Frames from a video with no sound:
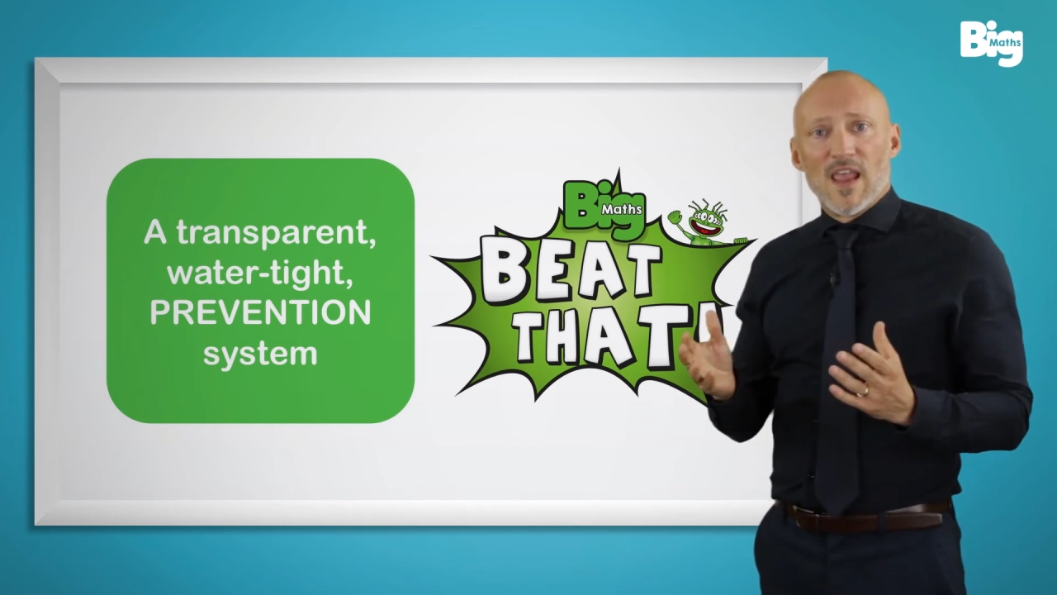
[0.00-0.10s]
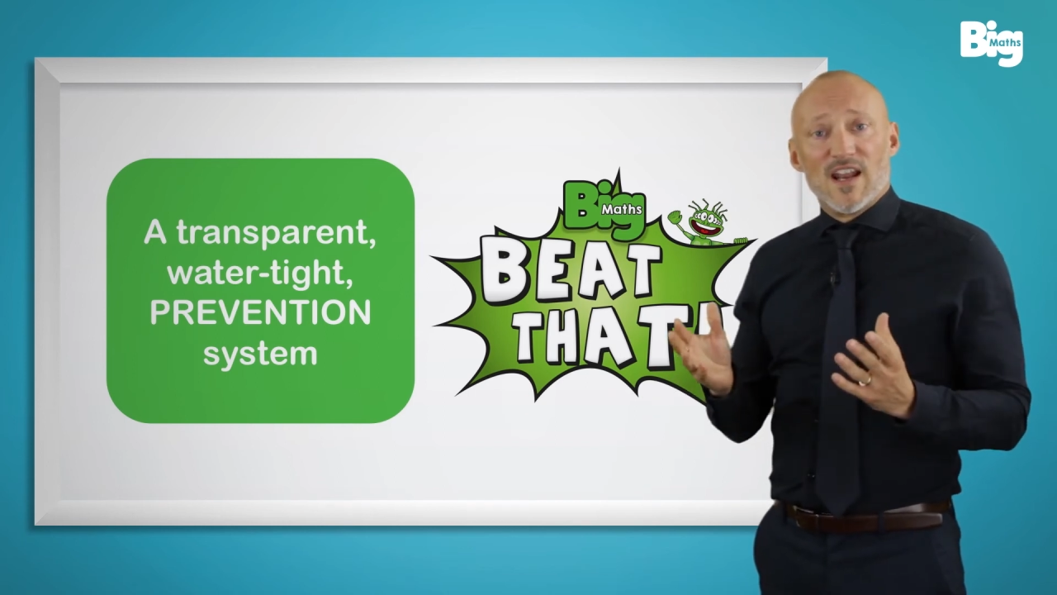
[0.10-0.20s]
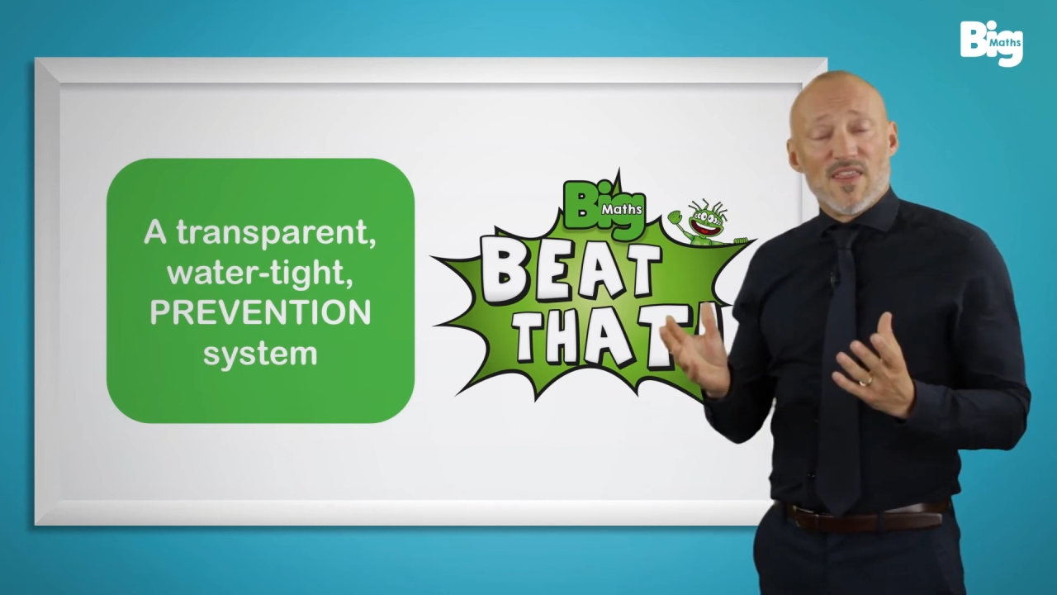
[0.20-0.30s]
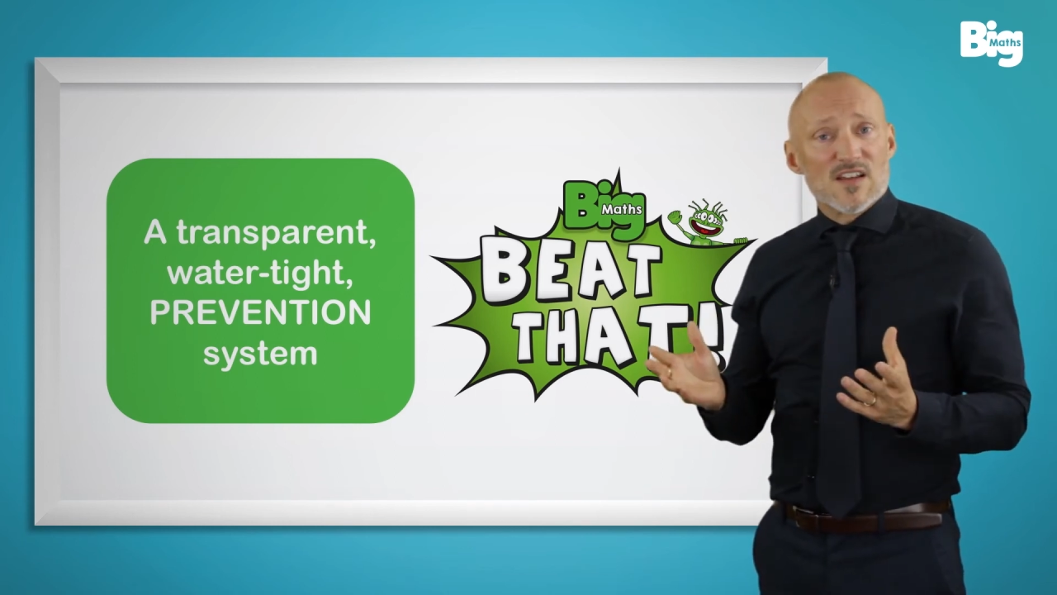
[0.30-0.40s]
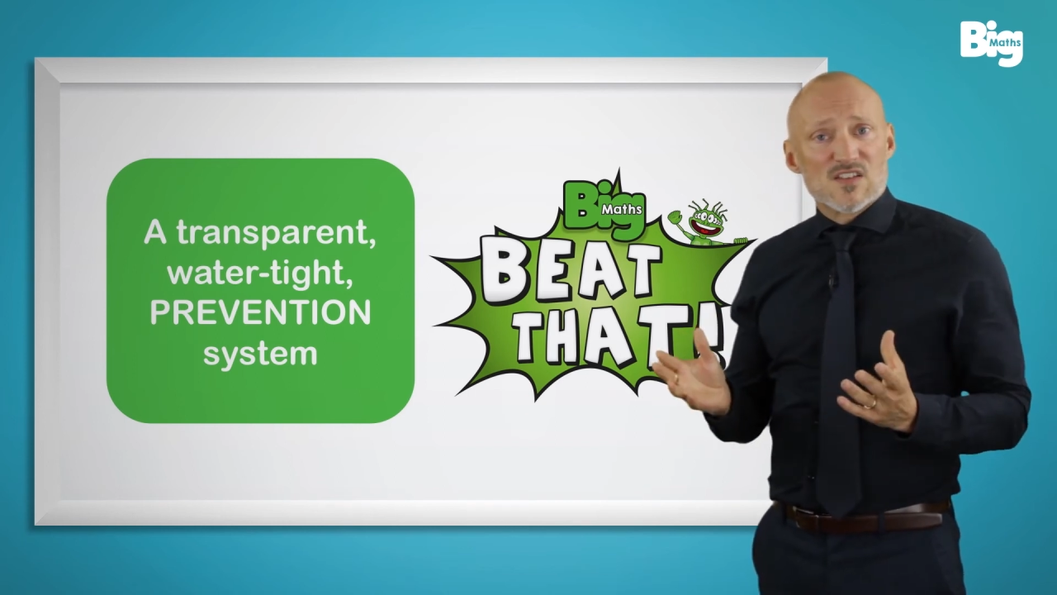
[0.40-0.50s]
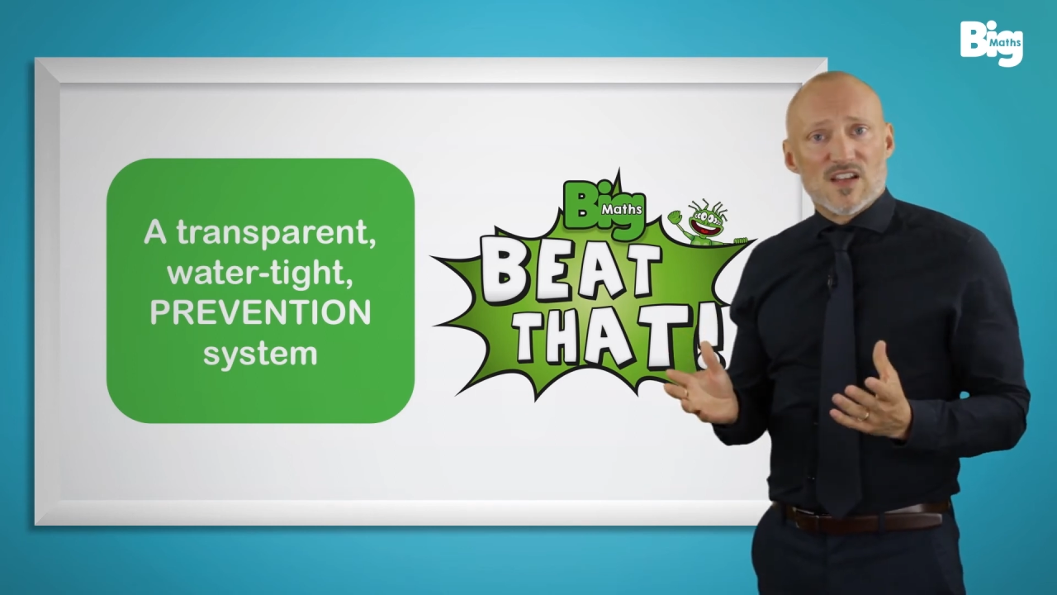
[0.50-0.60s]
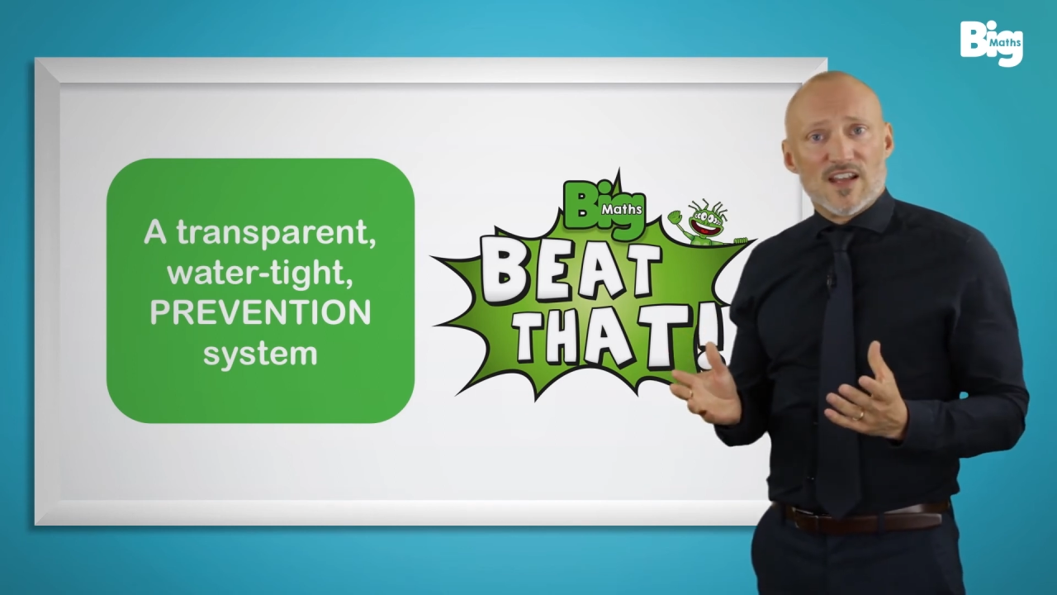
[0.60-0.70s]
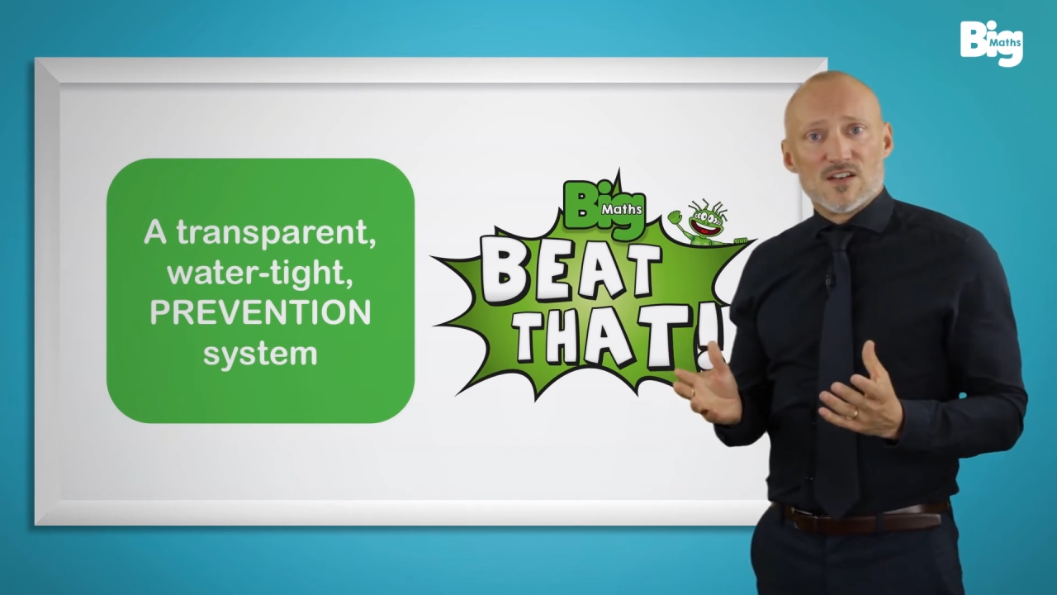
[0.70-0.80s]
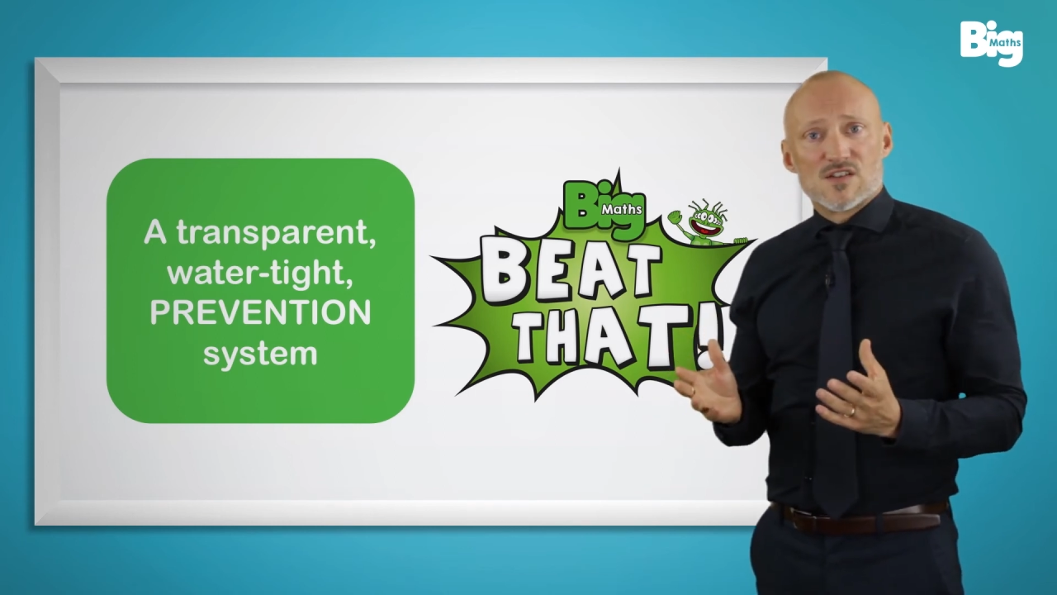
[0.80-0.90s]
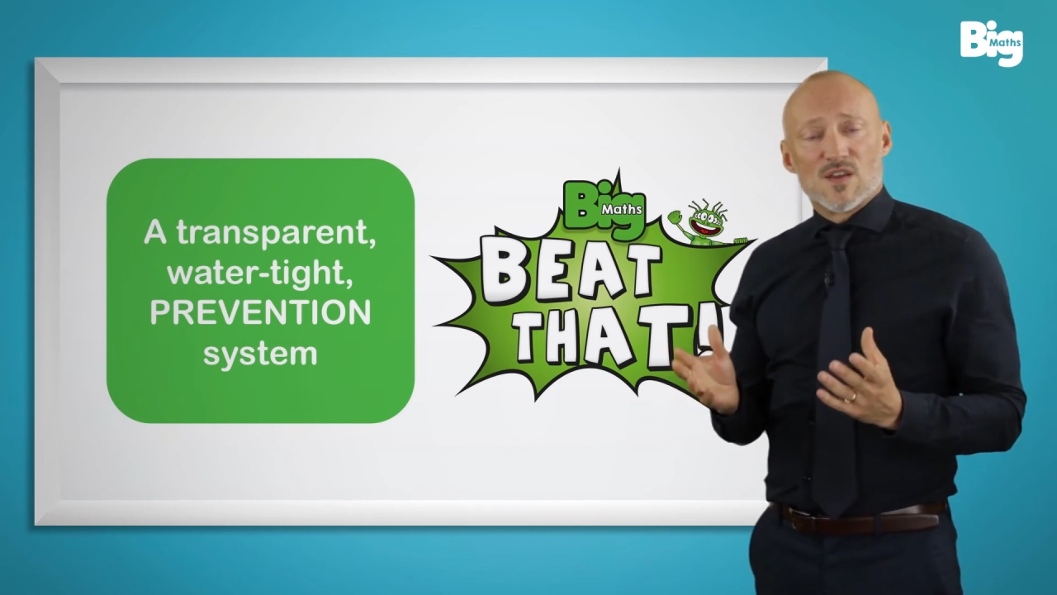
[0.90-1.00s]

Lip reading: In that sense,